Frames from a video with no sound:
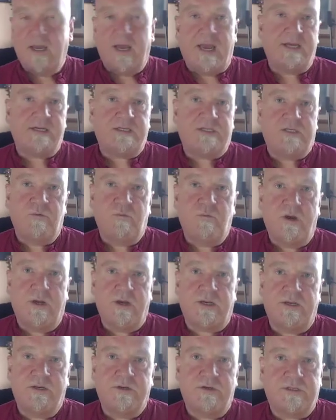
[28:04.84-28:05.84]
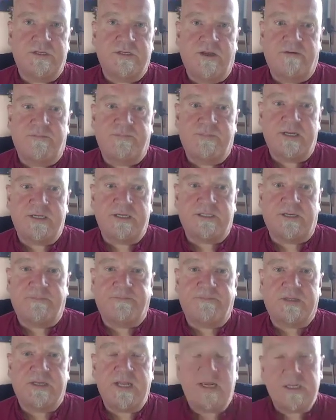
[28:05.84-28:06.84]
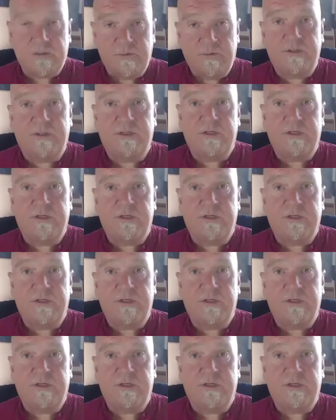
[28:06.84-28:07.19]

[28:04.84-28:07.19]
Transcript: actually working yourself better. That's what